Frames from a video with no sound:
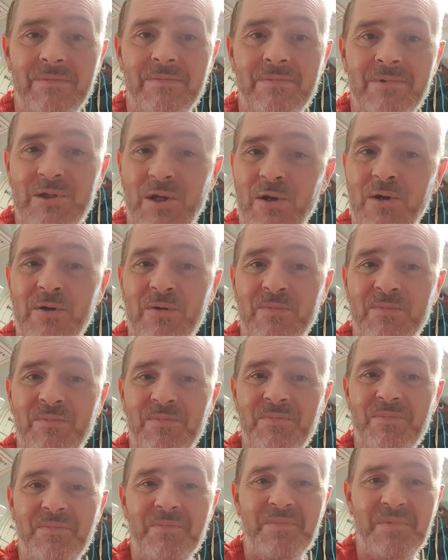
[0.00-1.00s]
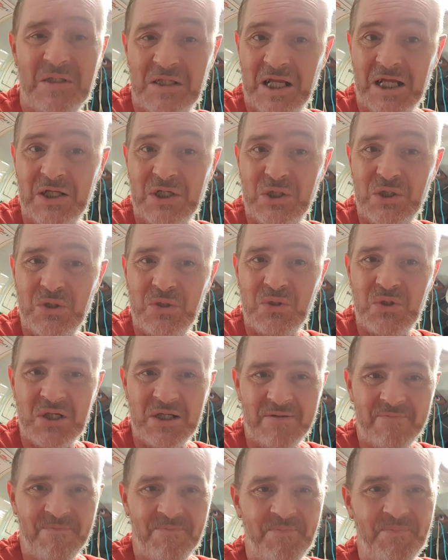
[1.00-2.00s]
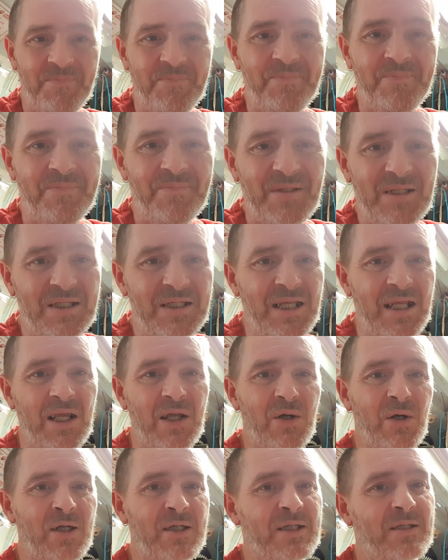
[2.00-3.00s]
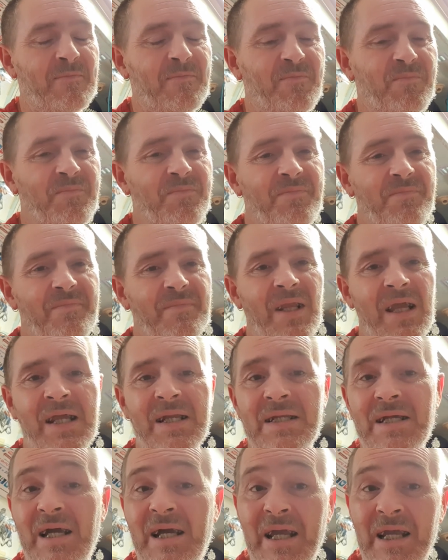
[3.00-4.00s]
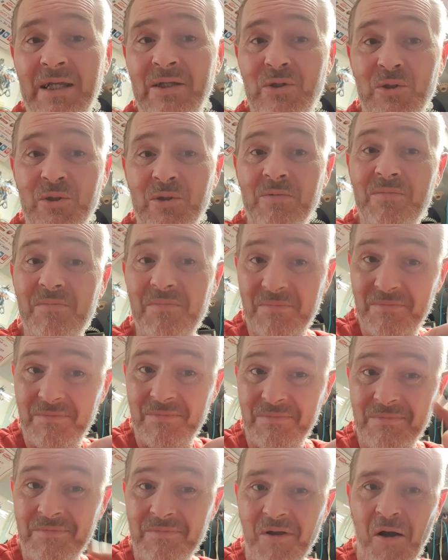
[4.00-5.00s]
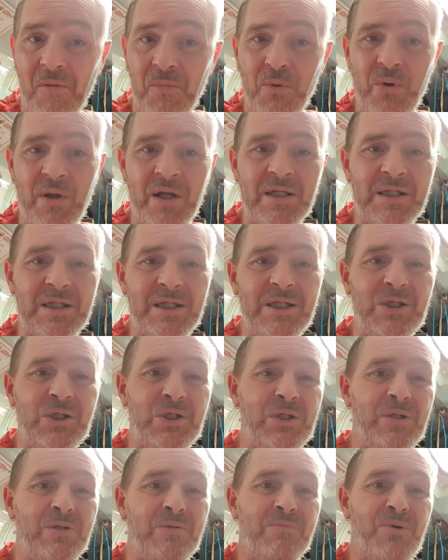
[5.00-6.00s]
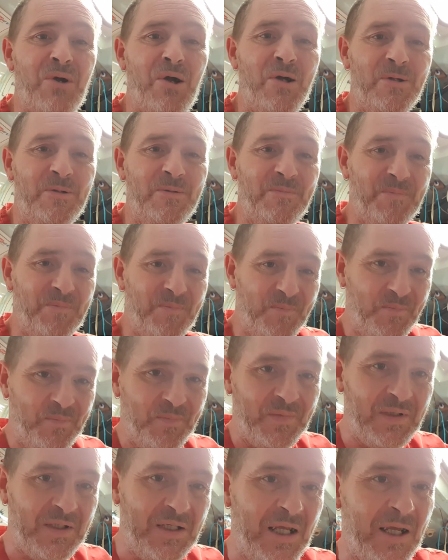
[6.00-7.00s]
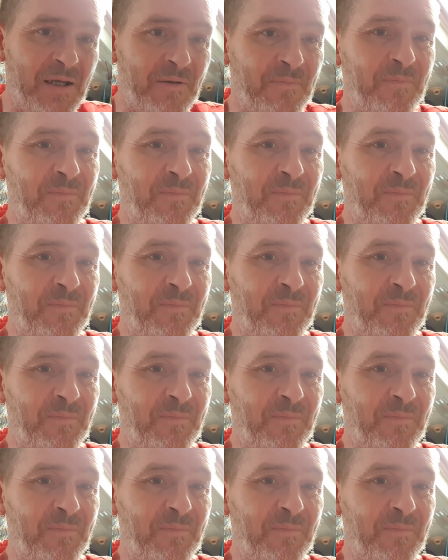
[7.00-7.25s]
so stay tuned. See you guys. And Andrew, I'll be around to see you soon, bro. See ya.